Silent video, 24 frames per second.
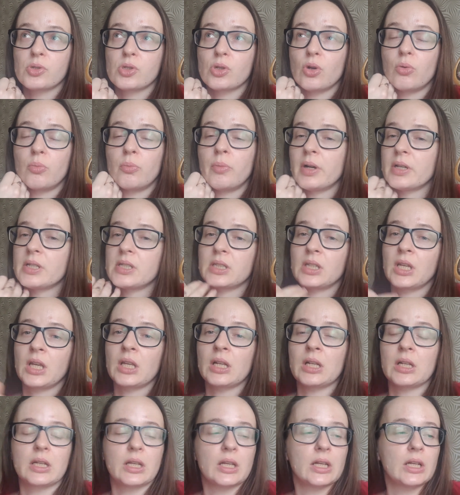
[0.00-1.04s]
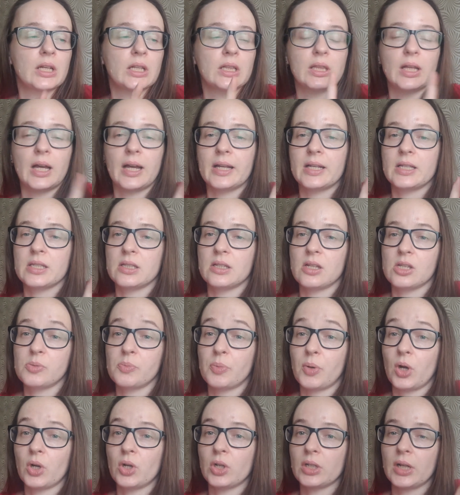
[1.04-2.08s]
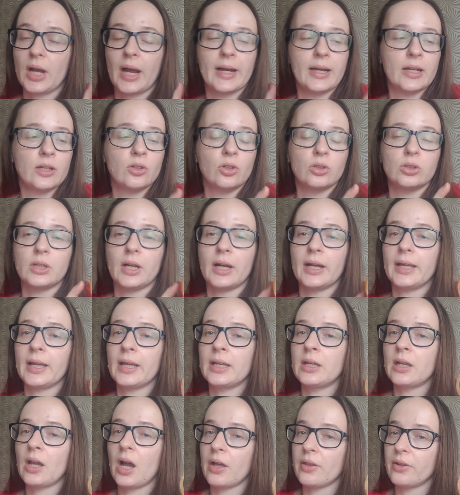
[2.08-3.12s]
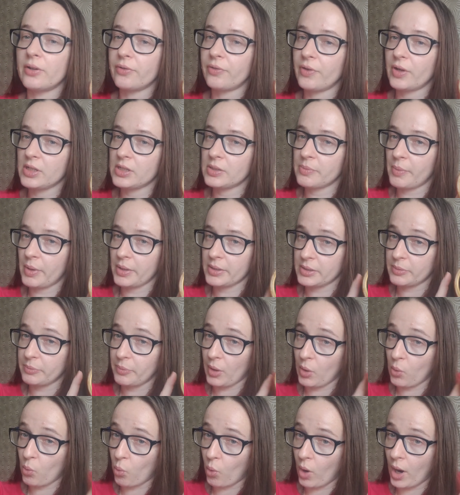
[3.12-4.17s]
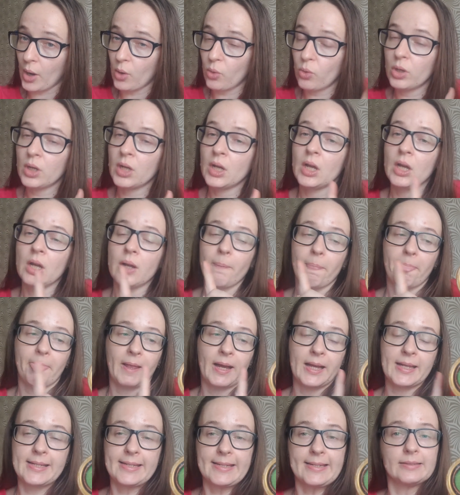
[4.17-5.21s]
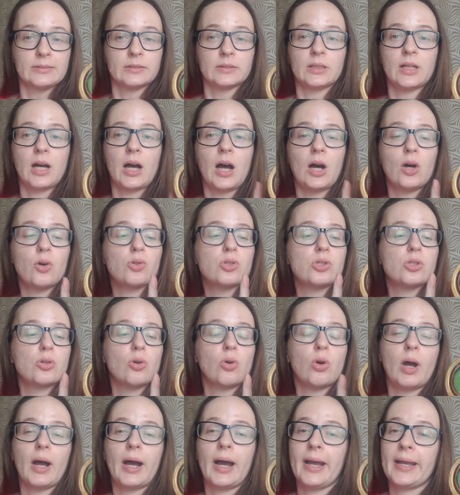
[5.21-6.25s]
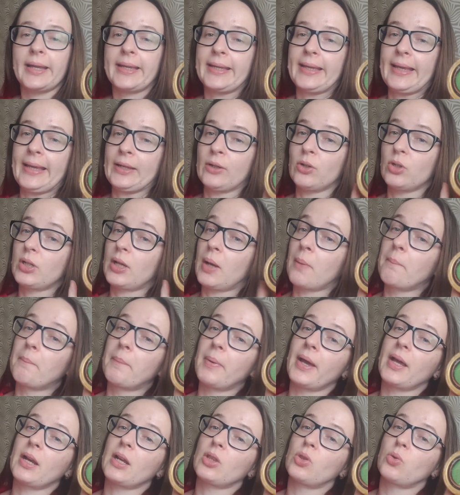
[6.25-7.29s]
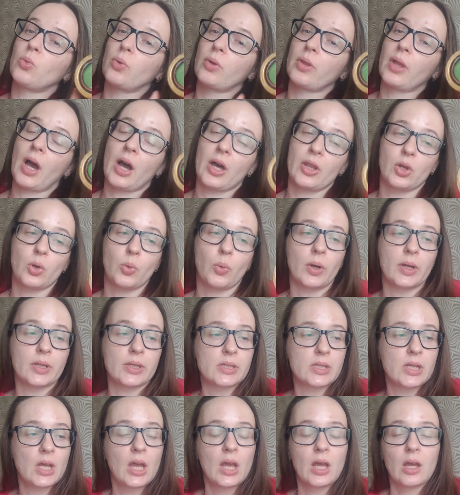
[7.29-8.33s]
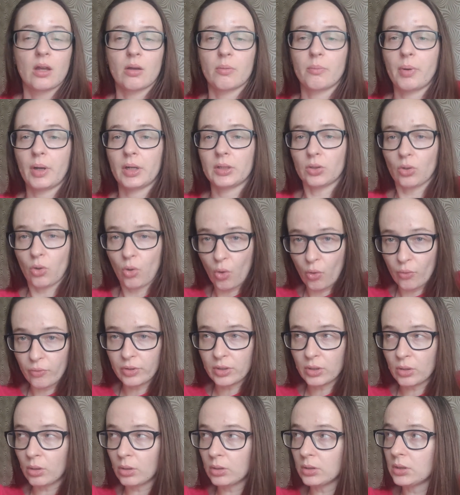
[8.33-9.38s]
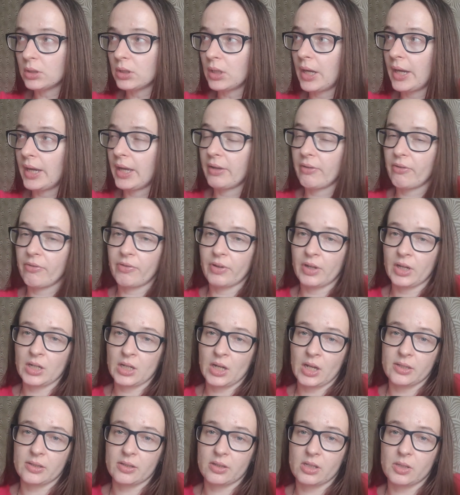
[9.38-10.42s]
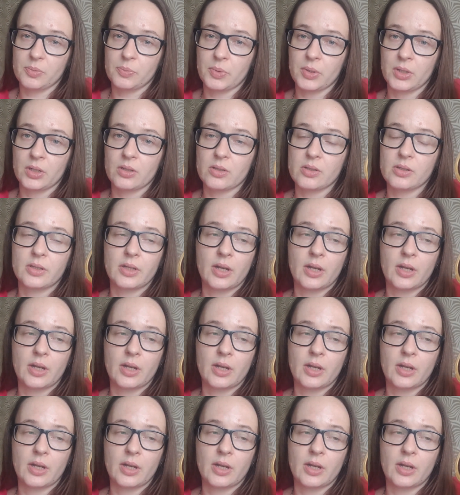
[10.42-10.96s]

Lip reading: So my skin really likes this product. I did not try any other face mask by WOW until now, so I cannot compare it with other ones. But overall, I have a very nice experience.